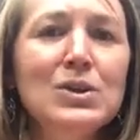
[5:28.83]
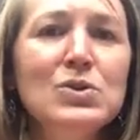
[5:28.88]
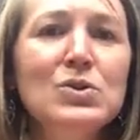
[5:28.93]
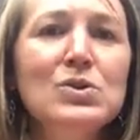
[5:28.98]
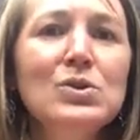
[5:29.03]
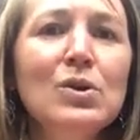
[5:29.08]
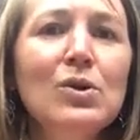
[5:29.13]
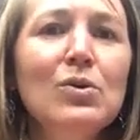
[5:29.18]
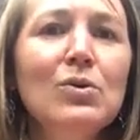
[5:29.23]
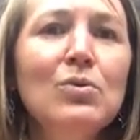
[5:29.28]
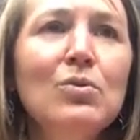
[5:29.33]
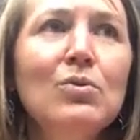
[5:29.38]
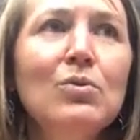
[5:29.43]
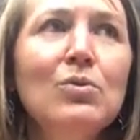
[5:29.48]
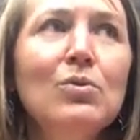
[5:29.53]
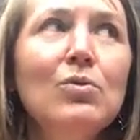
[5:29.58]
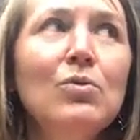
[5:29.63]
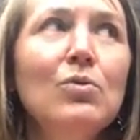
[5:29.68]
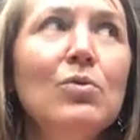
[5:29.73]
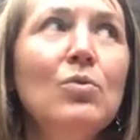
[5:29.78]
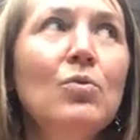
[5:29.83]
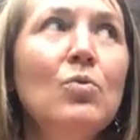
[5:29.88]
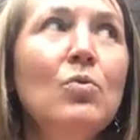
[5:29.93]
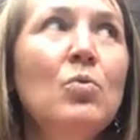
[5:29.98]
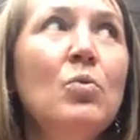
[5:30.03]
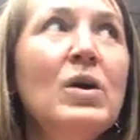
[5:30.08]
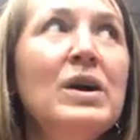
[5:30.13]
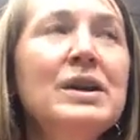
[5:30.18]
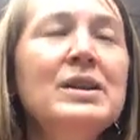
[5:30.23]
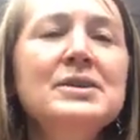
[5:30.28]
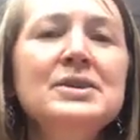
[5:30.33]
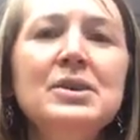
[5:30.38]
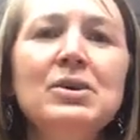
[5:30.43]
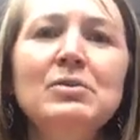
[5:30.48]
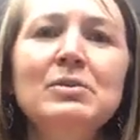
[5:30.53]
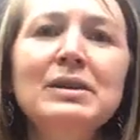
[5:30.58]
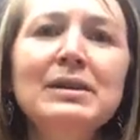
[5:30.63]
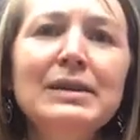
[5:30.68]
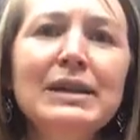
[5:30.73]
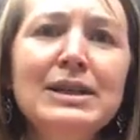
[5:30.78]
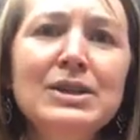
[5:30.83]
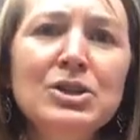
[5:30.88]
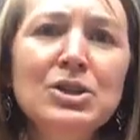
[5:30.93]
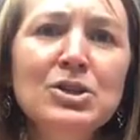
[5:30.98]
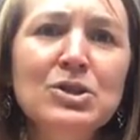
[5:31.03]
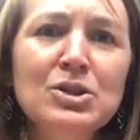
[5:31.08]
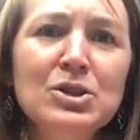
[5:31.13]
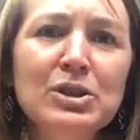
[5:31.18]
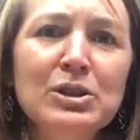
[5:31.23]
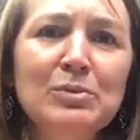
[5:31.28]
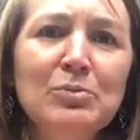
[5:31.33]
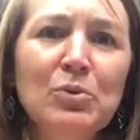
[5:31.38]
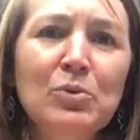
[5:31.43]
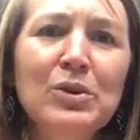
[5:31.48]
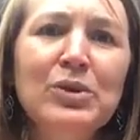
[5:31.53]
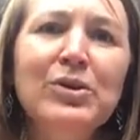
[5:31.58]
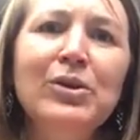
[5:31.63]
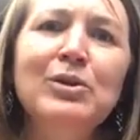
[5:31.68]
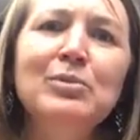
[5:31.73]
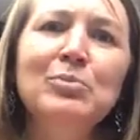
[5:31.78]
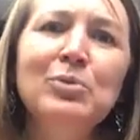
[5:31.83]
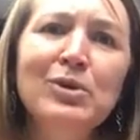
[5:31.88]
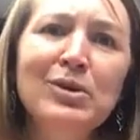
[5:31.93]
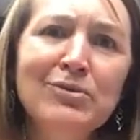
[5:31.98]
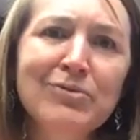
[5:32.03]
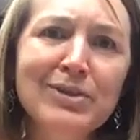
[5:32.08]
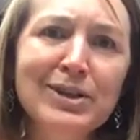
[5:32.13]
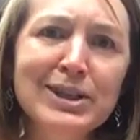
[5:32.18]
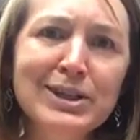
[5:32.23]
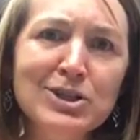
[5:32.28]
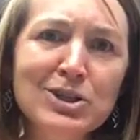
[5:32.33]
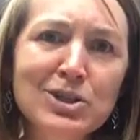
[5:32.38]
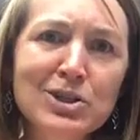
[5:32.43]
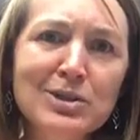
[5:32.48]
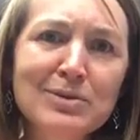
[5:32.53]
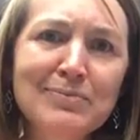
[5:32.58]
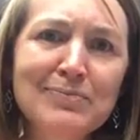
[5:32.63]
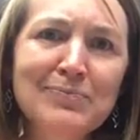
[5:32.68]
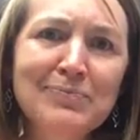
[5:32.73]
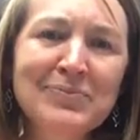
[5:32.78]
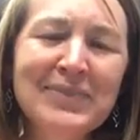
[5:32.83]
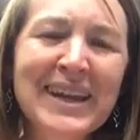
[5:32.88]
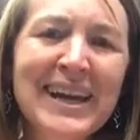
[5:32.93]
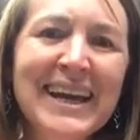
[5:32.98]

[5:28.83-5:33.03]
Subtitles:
So what is our relationship with our privilege?